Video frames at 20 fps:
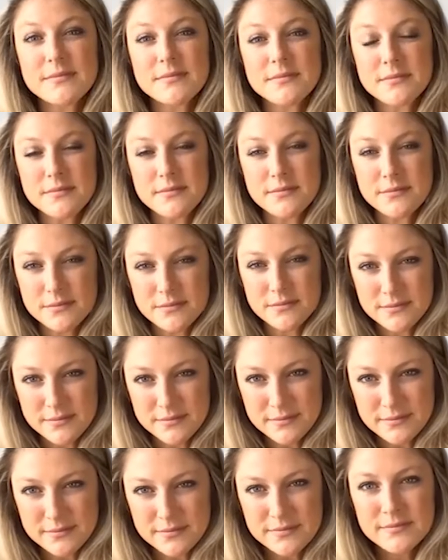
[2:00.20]

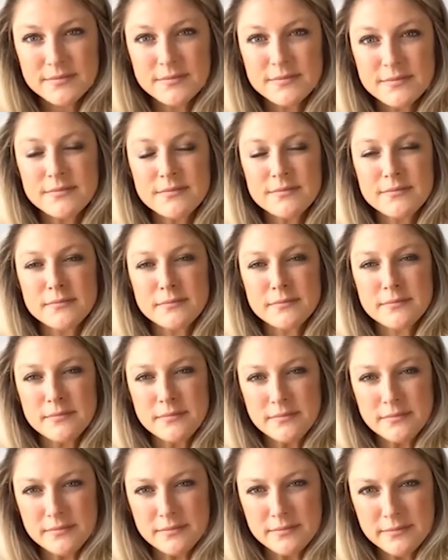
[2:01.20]

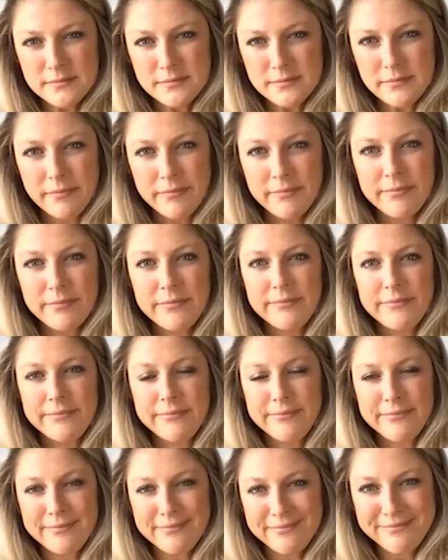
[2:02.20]

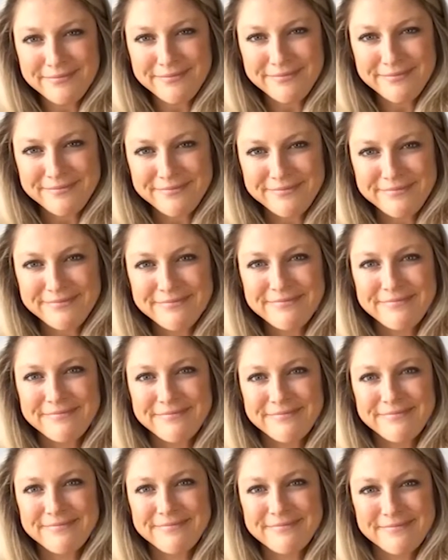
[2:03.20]

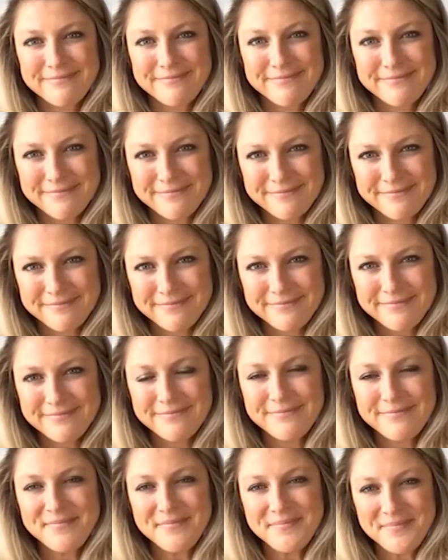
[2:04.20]

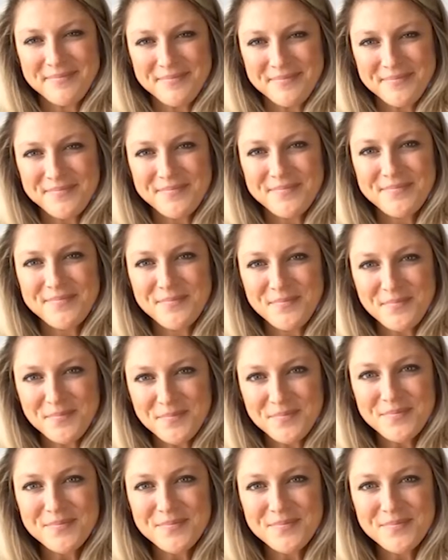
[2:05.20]
The person shown says nothing.